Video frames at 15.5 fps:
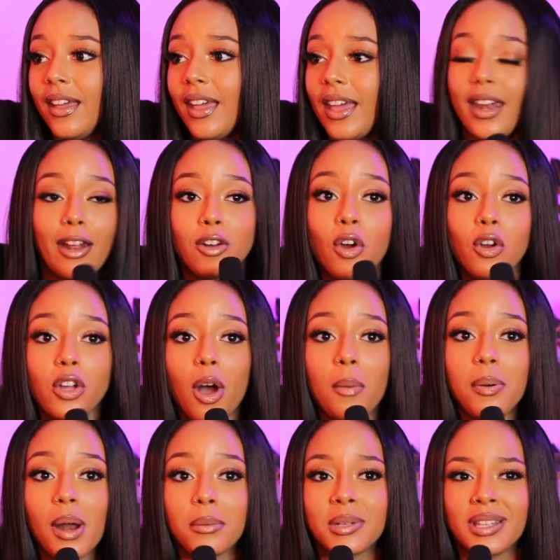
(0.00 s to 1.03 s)
And I know y'all
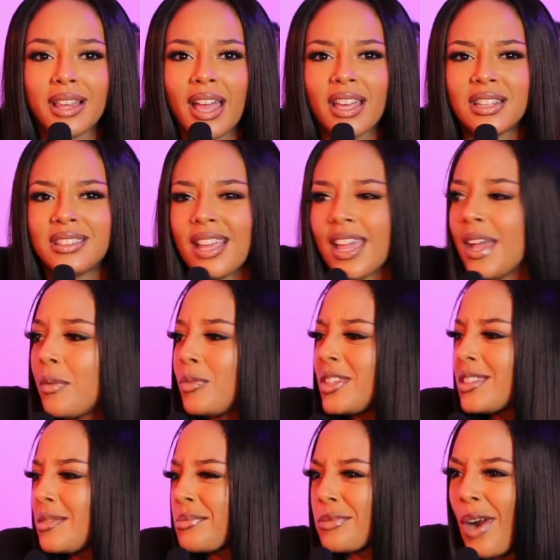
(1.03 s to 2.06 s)
probably like, damn, we
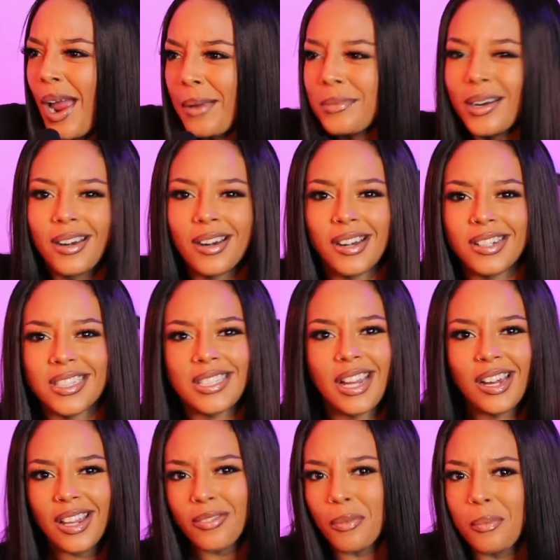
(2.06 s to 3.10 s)
subscribed to her and she
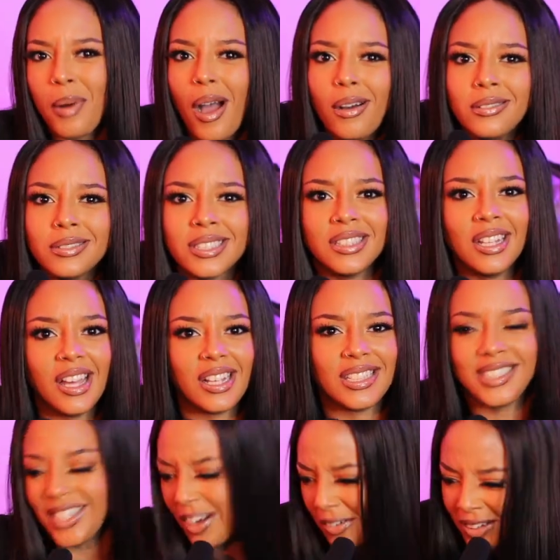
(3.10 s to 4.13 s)
ain't even post nothing.
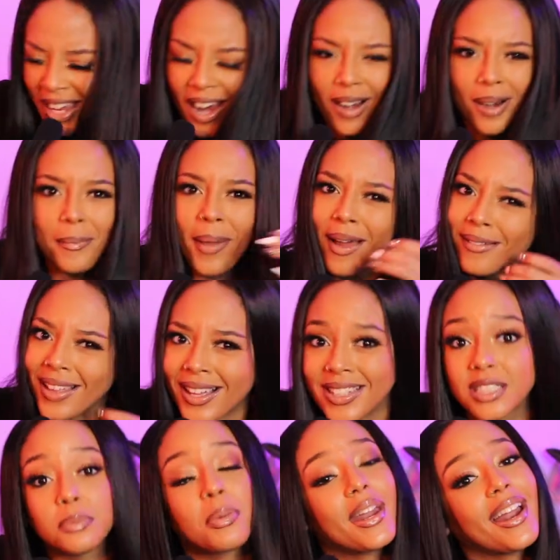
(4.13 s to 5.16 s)
She don't care about
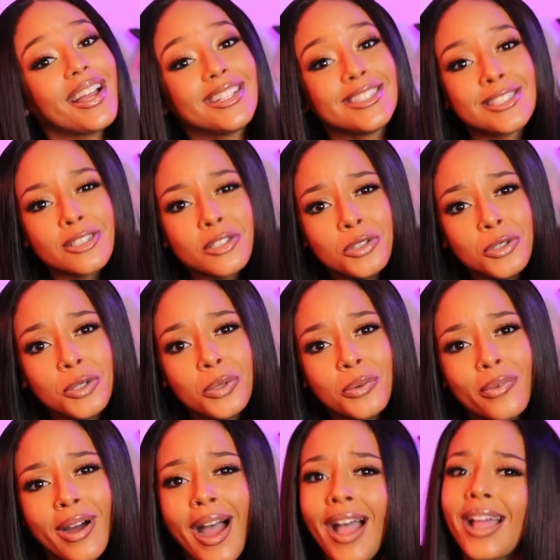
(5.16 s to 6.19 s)
us, but I
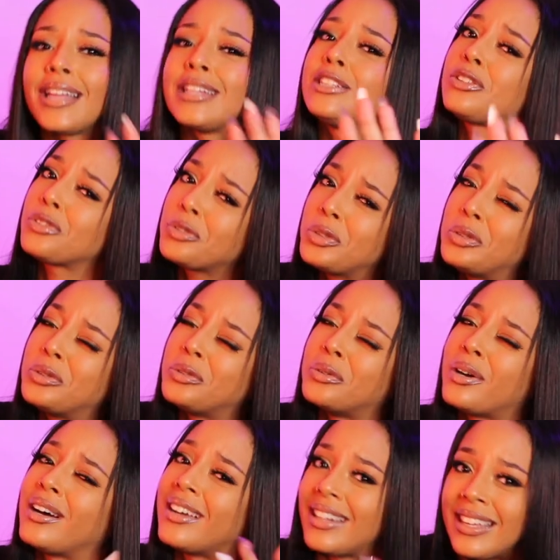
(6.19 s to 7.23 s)
do. I
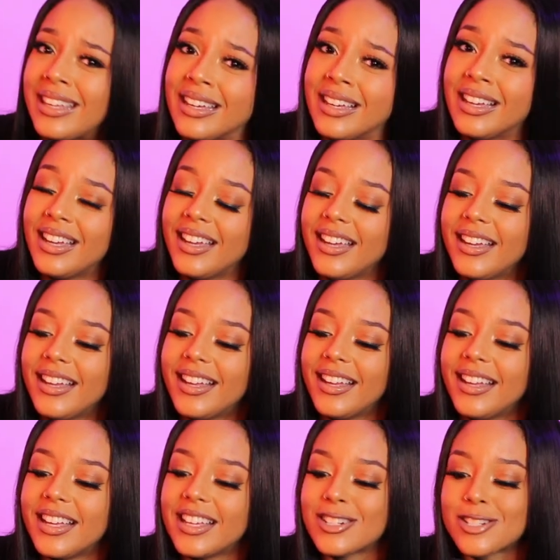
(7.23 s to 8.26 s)
do, honey.
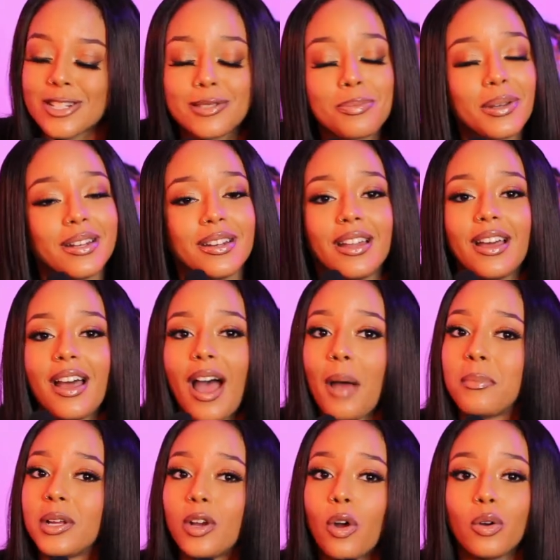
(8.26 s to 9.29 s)
It's just been,
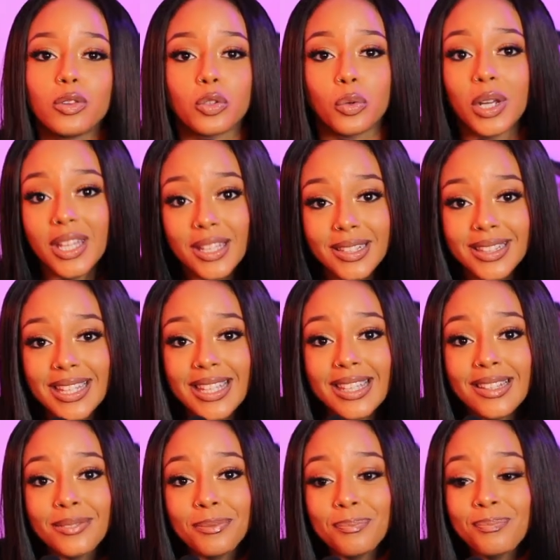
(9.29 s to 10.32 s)
I've been going through healing.